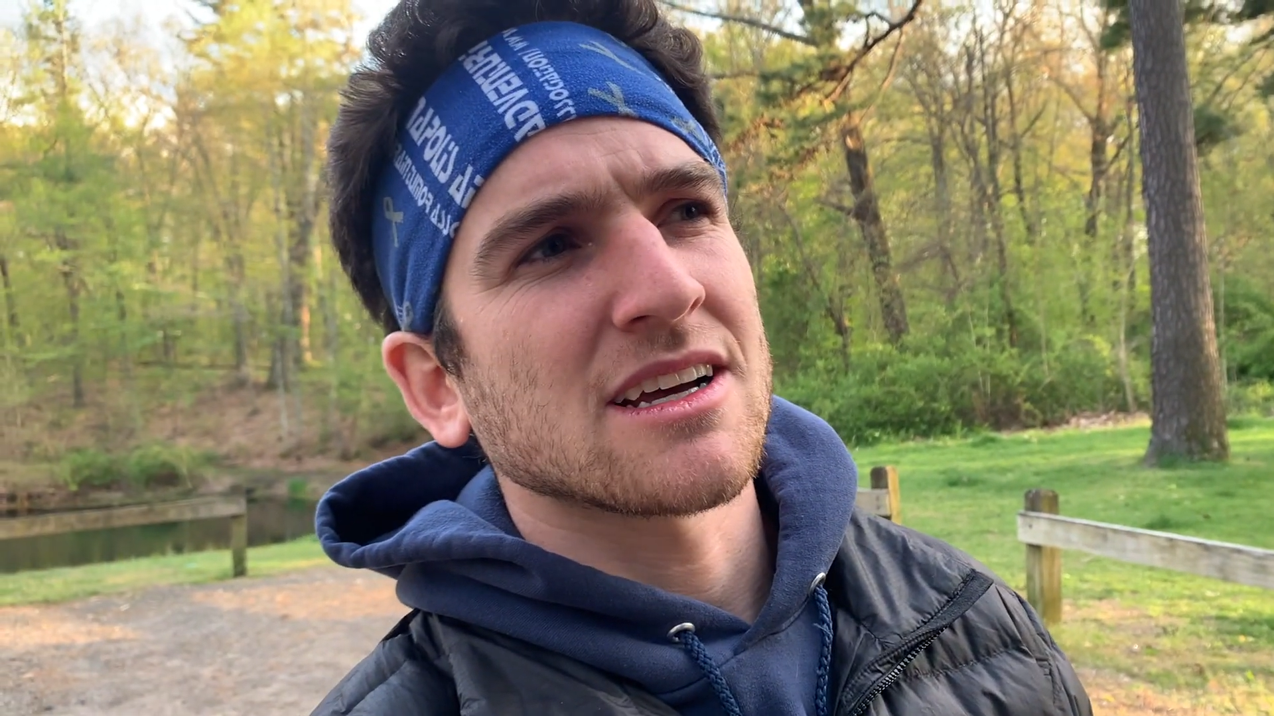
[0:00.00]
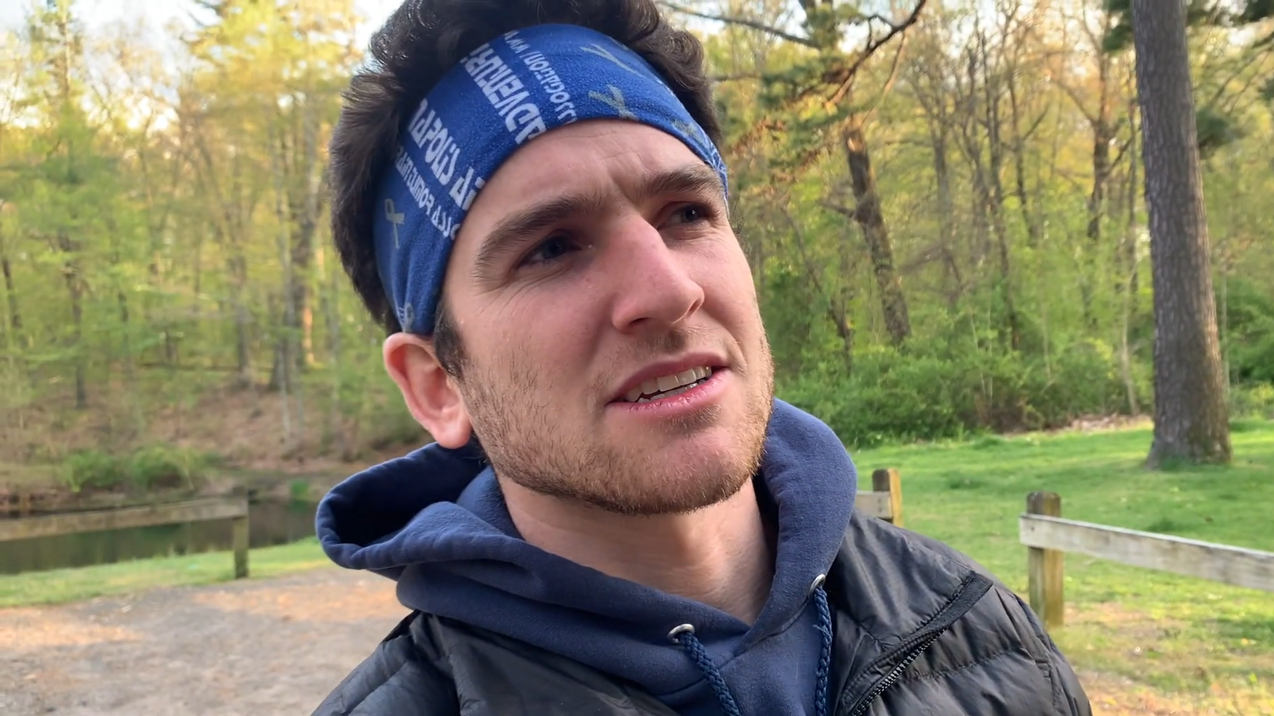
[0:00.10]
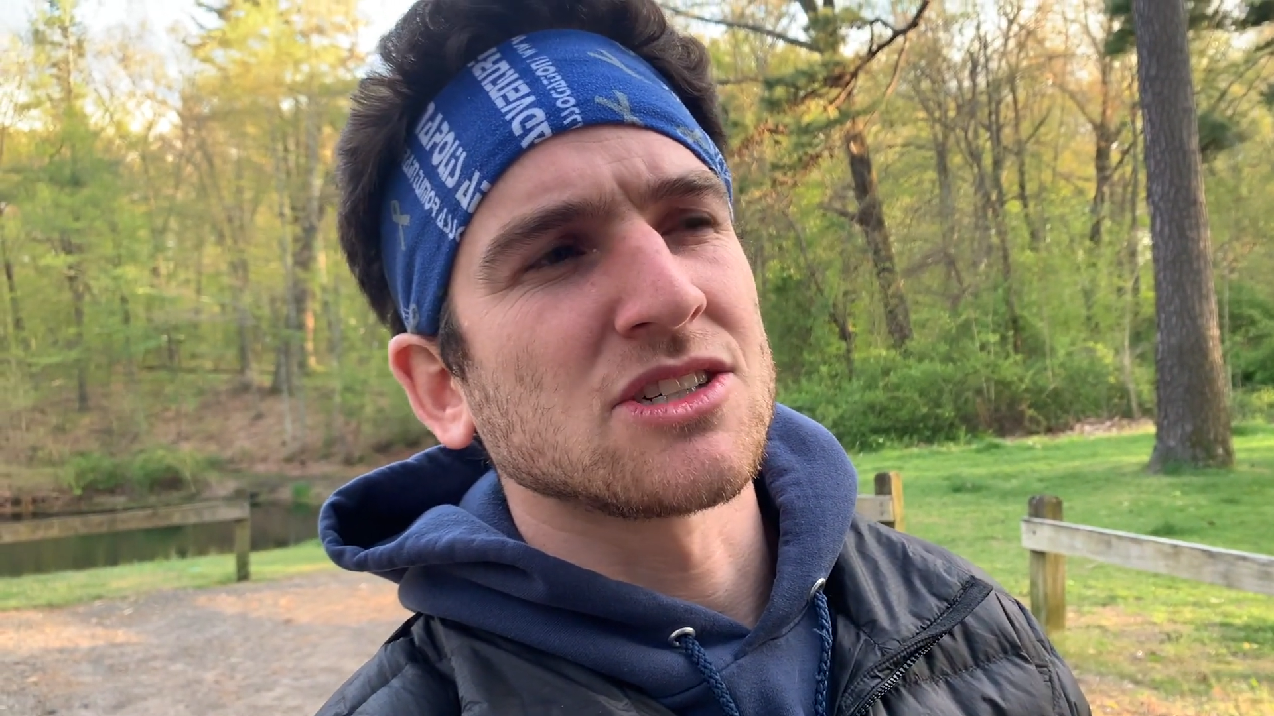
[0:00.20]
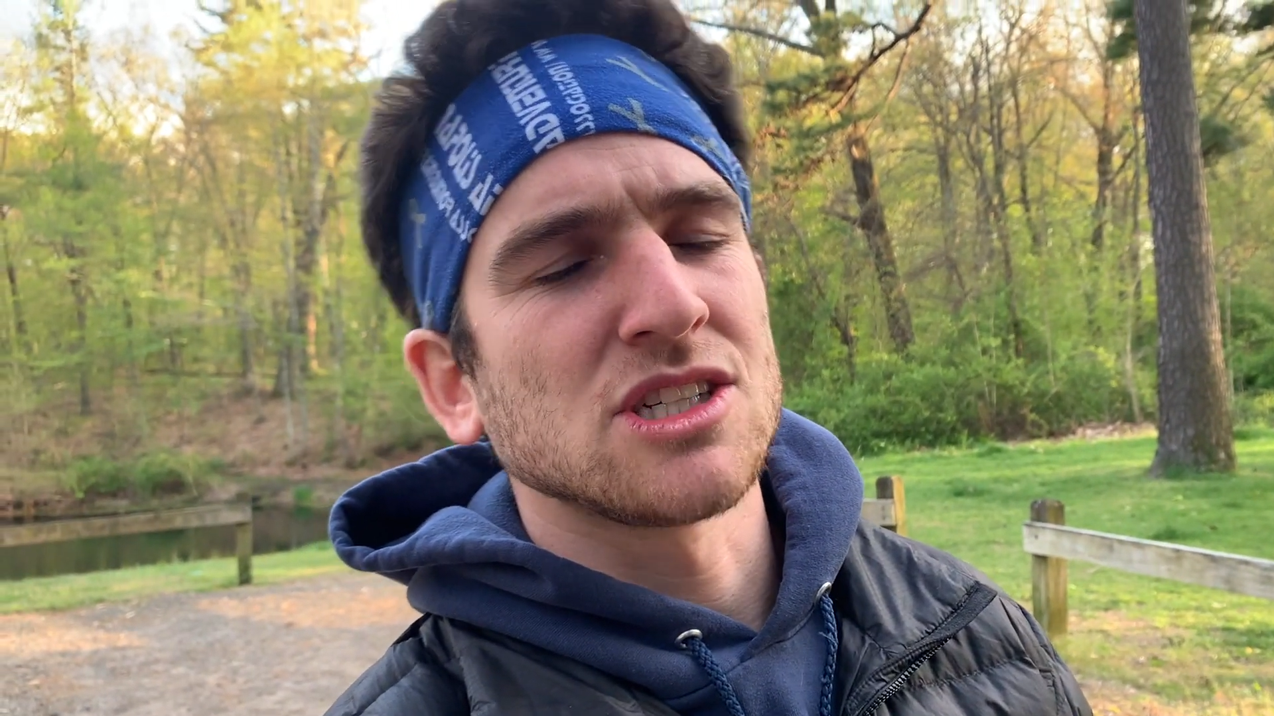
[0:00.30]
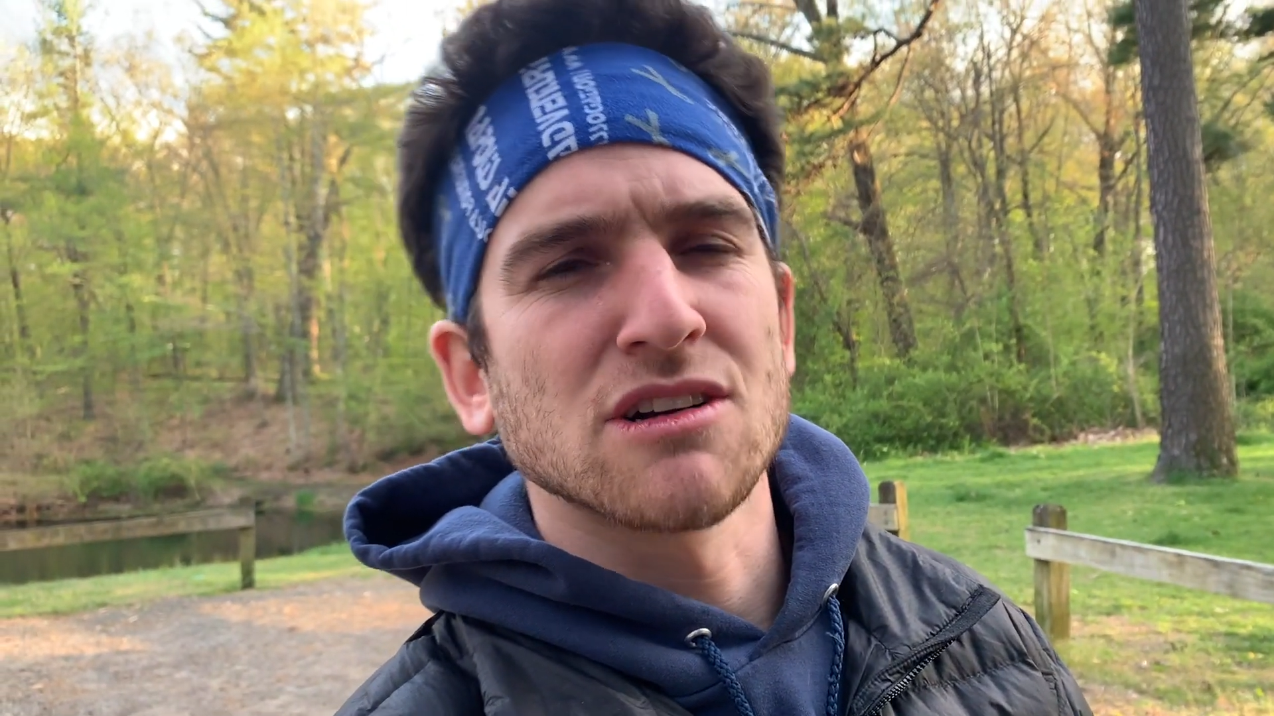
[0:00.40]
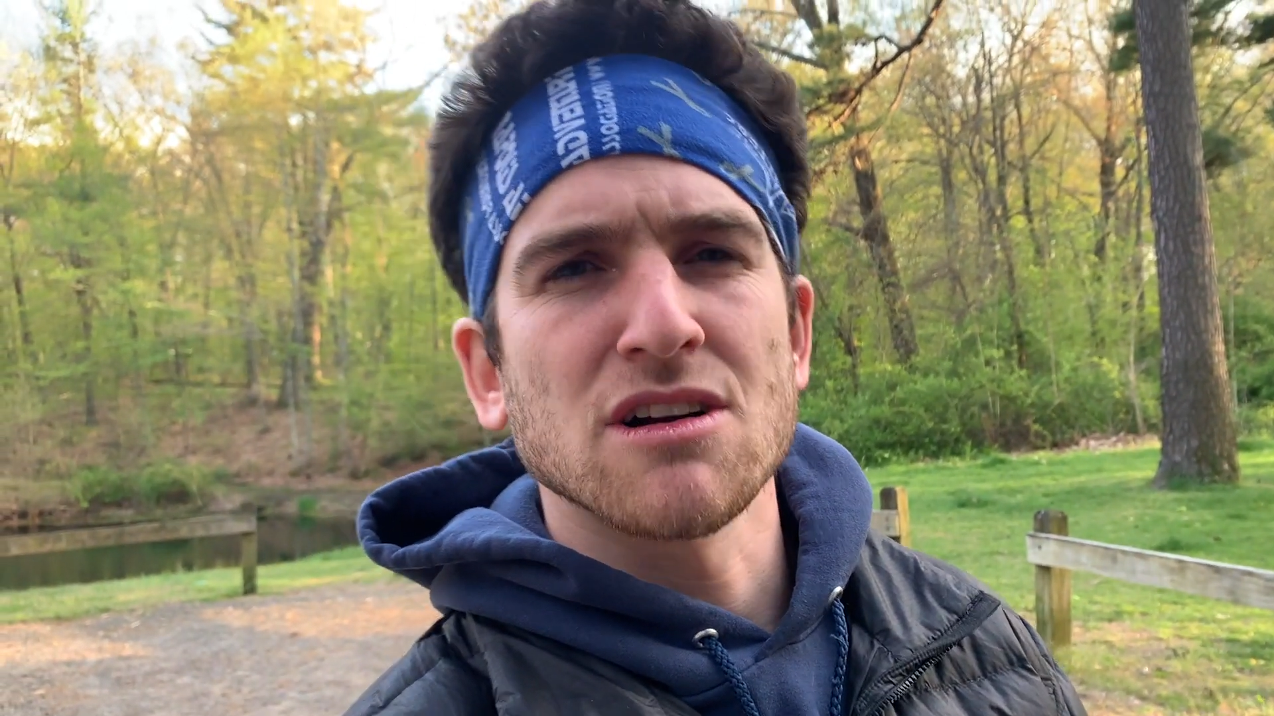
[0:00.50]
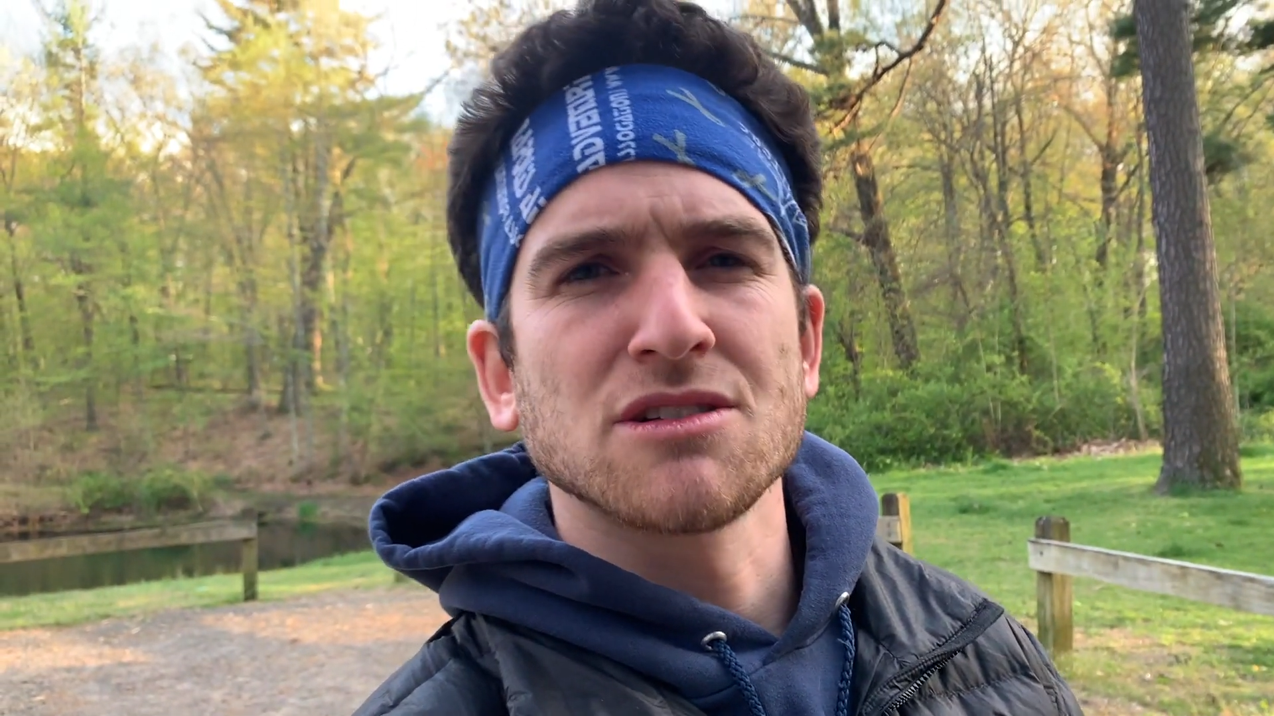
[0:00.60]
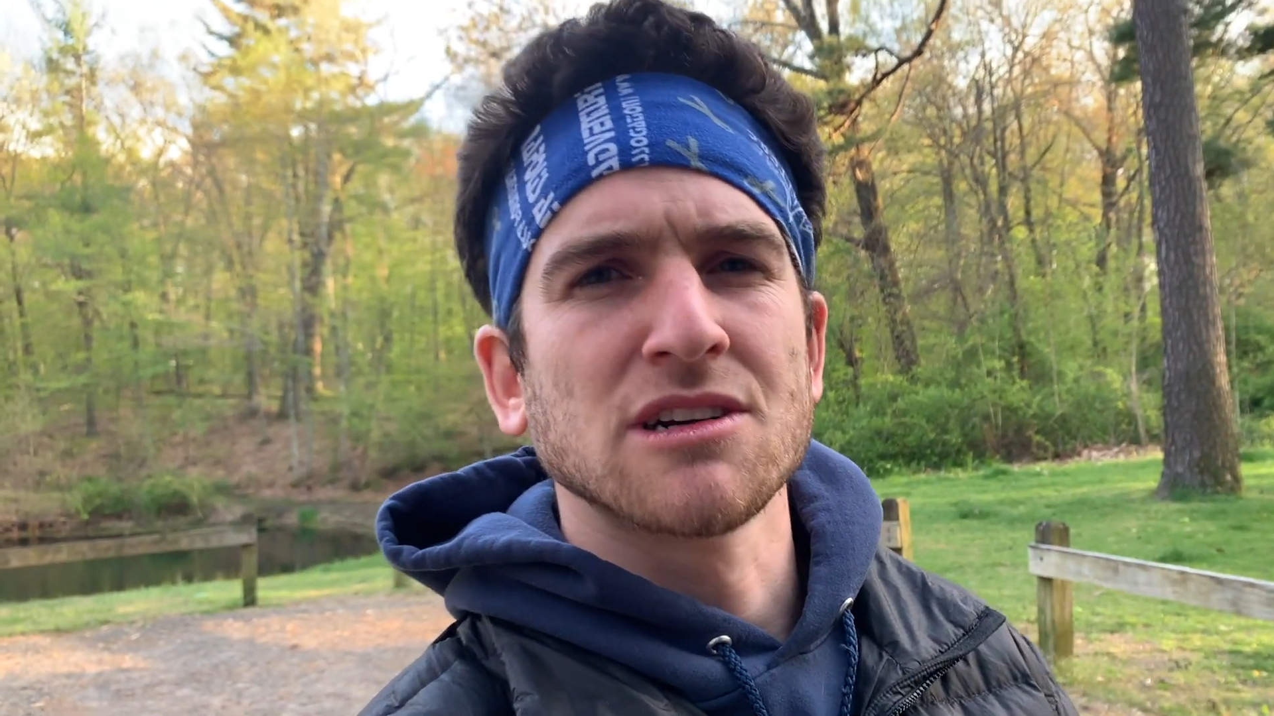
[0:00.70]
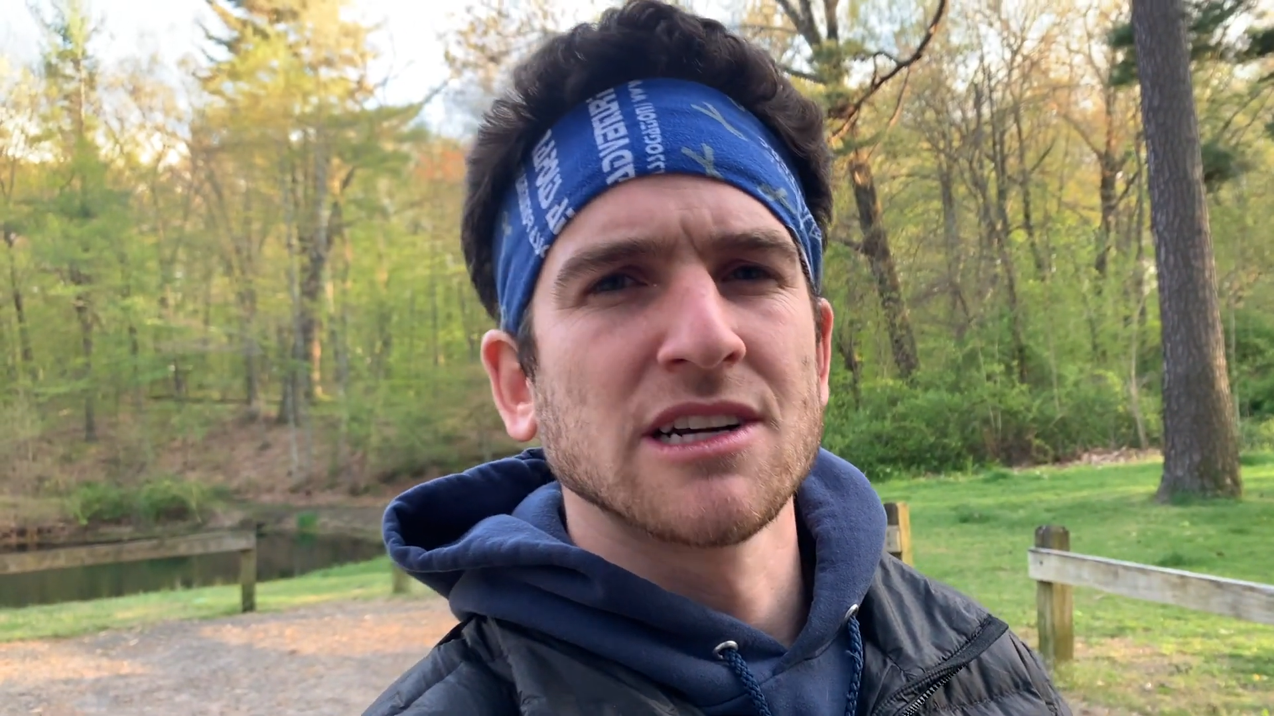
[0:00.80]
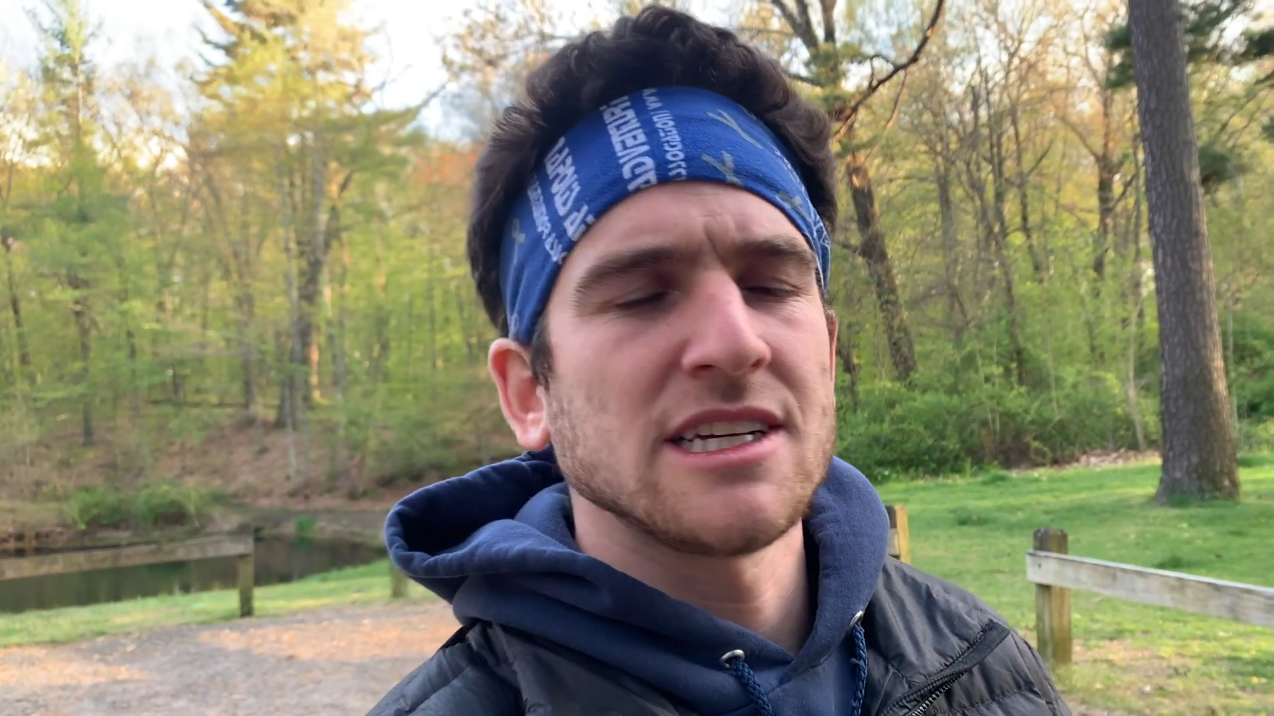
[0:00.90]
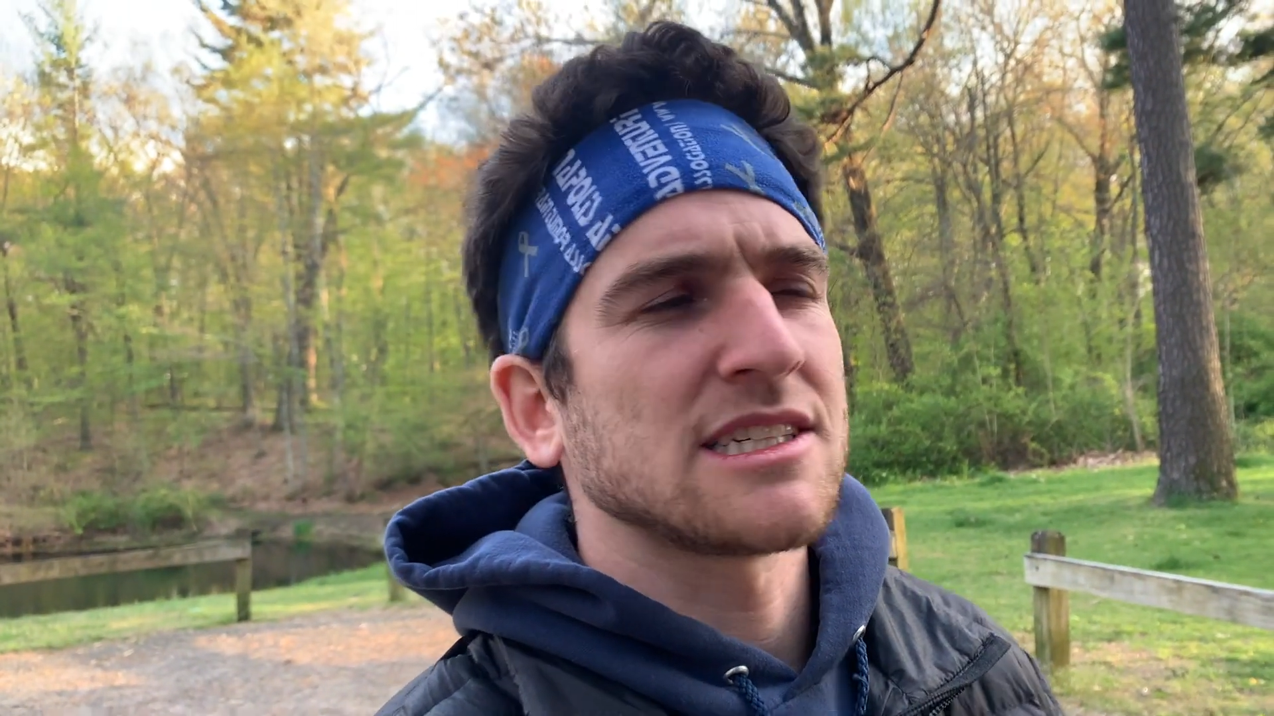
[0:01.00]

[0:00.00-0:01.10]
0-degree